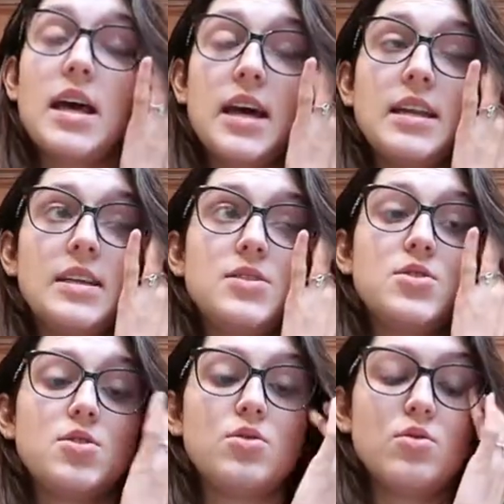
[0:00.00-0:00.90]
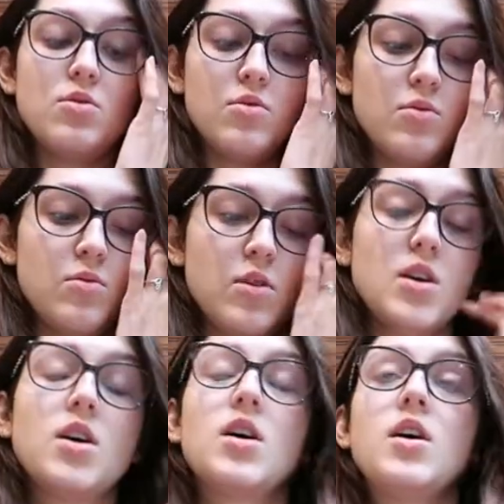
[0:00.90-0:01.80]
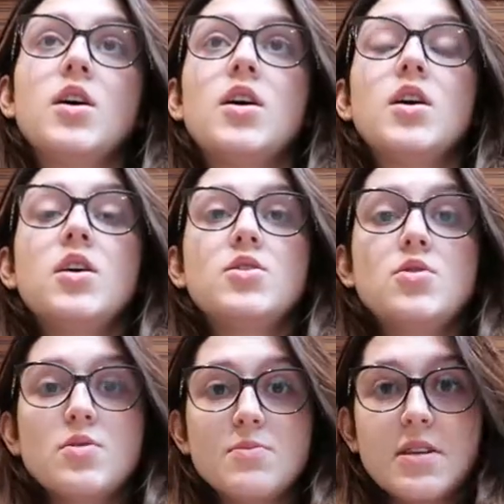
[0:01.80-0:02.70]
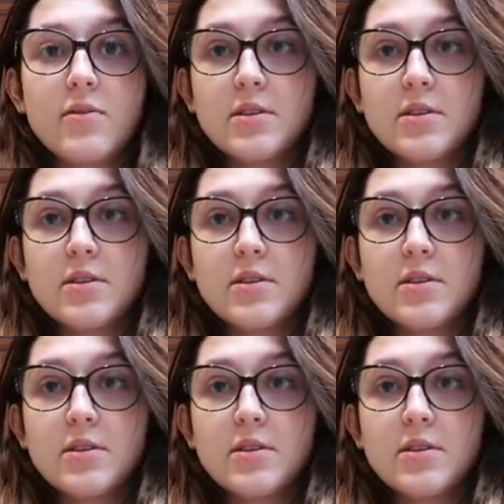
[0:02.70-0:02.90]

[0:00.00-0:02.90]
I need to do some stuff